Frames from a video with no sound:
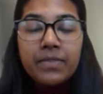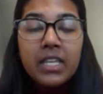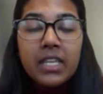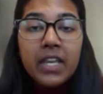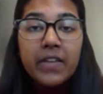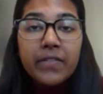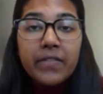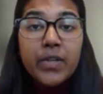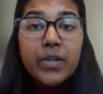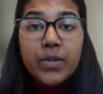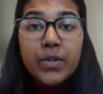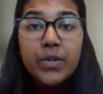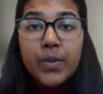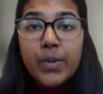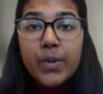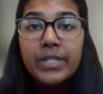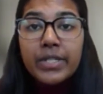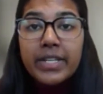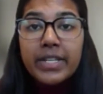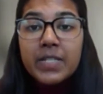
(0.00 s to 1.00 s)
If you could
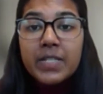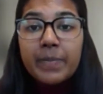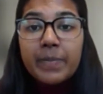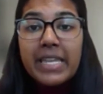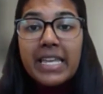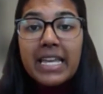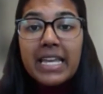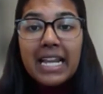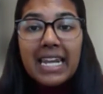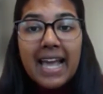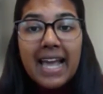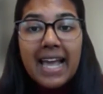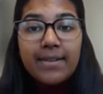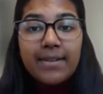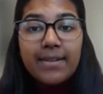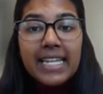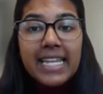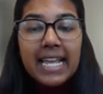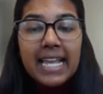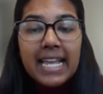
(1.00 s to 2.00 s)
also speak
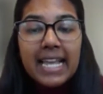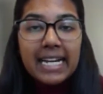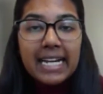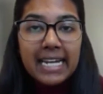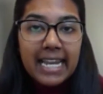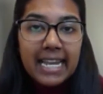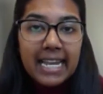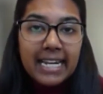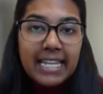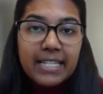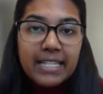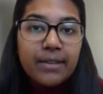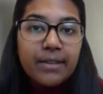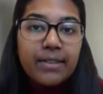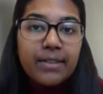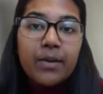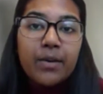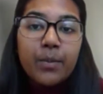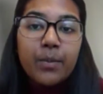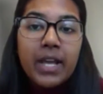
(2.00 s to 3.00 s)
loudly and clearly so
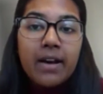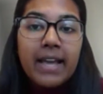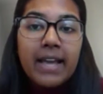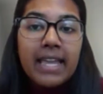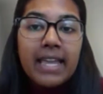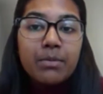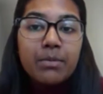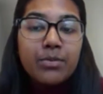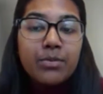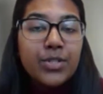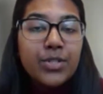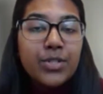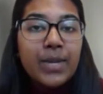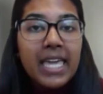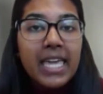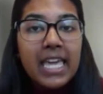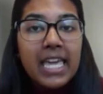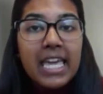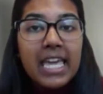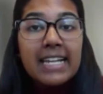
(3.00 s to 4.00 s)
that we are able to
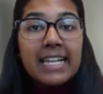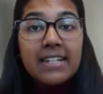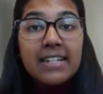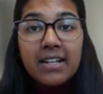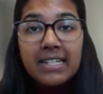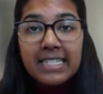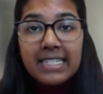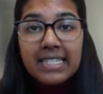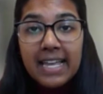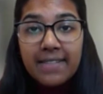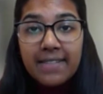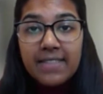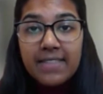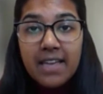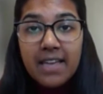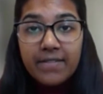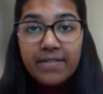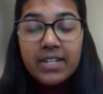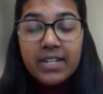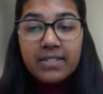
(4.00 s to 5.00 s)
hear and understand
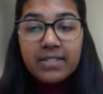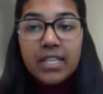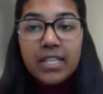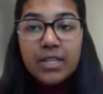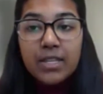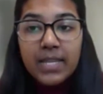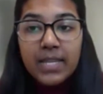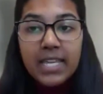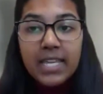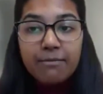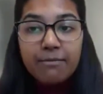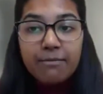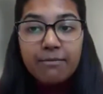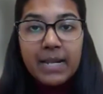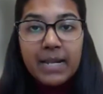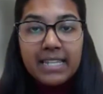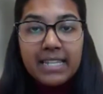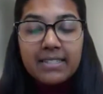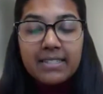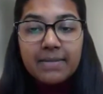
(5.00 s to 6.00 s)
the evidence that you give,
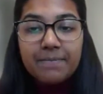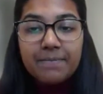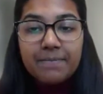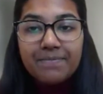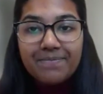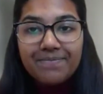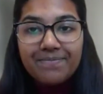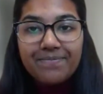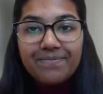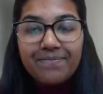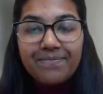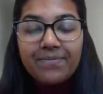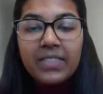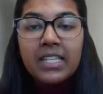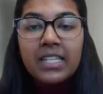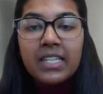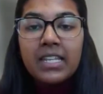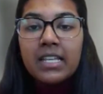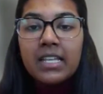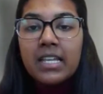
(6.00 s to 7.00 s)
please.
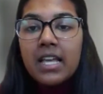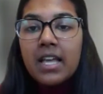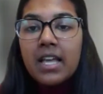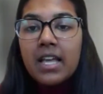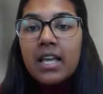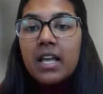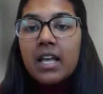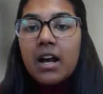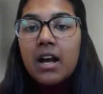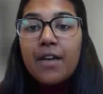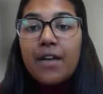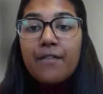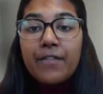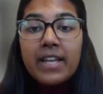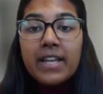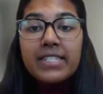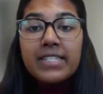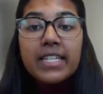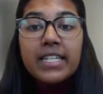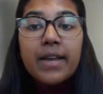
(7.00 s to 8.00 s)
I'm
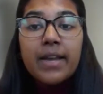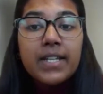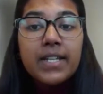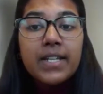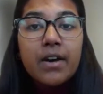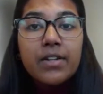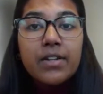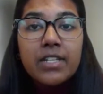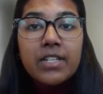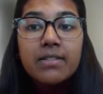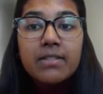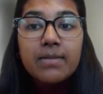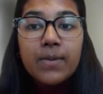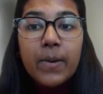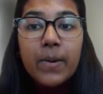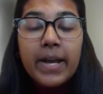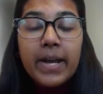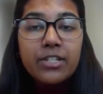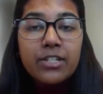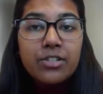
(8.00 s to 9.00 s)
firstly going to ask you some
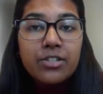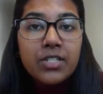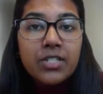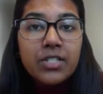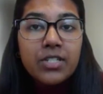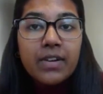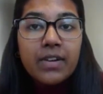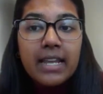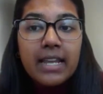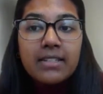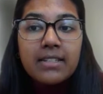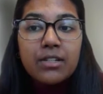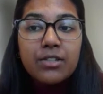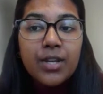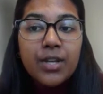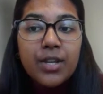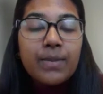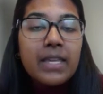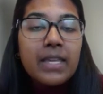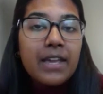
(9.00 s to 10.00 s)
questions relating
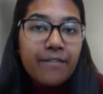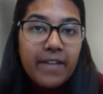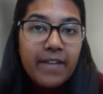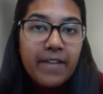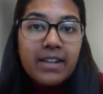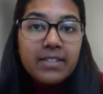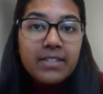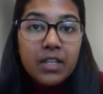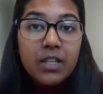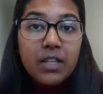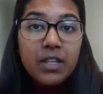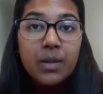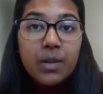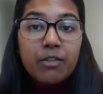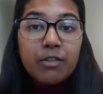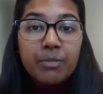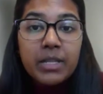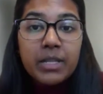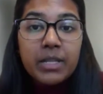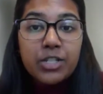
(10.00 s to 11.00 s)
to the offence that you
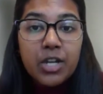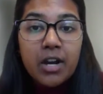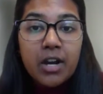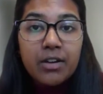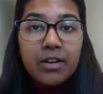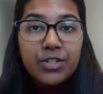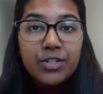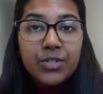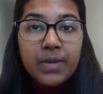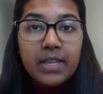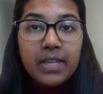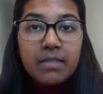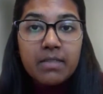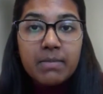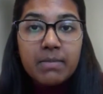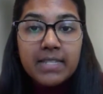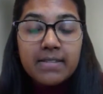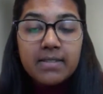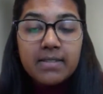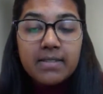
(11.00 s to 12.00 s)
have been charged with,
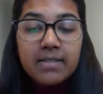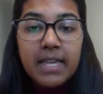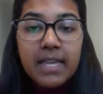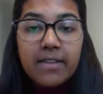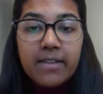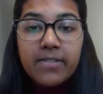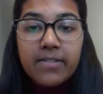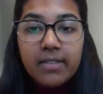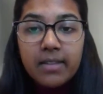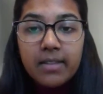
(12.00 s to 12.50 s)
Mr. Smith.